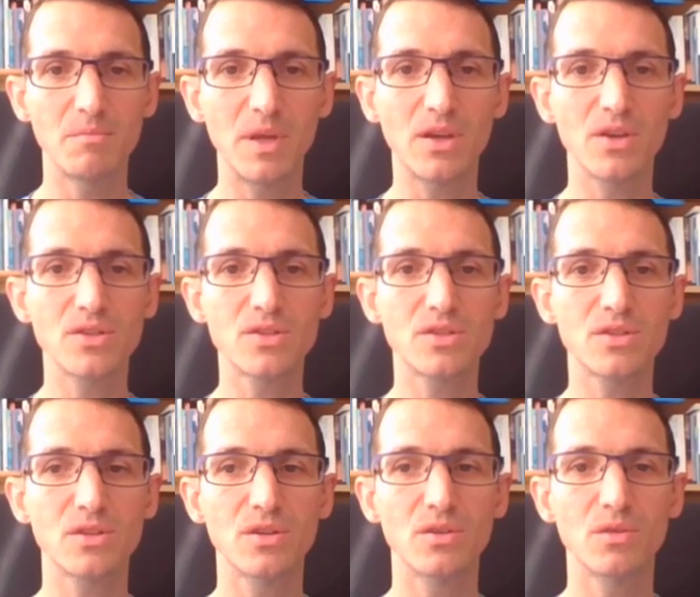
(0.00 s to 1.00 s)

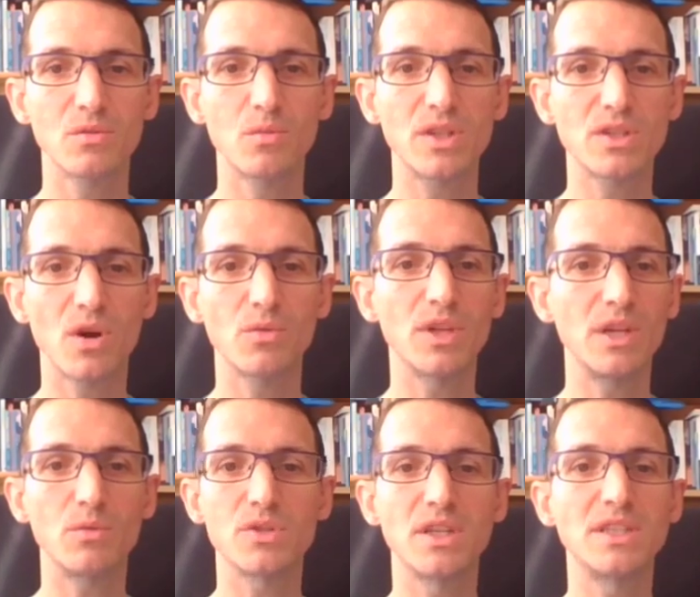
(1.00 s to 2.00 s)
because we're told that
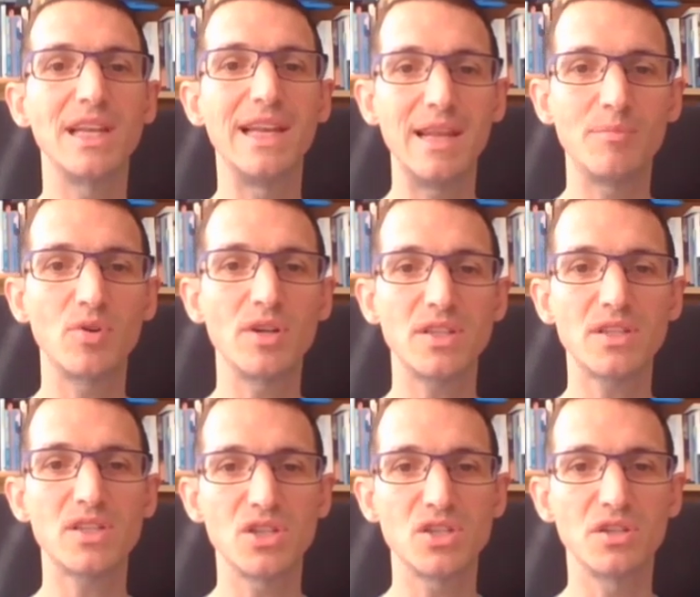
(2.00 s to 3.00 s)
it was a deliberate
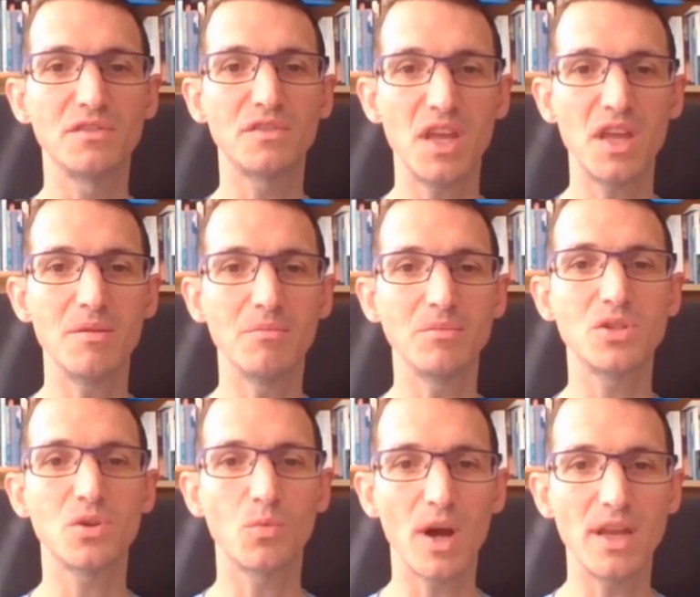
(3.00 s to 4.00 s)
decision for him
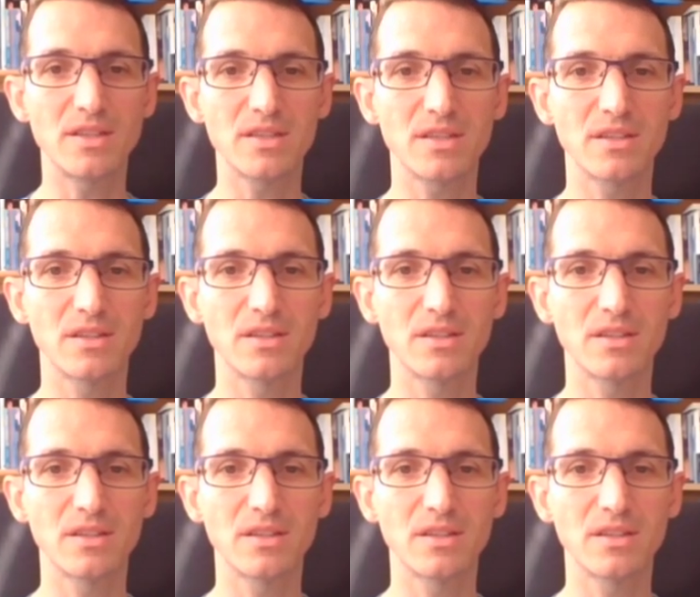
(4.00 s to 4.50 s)
to wait.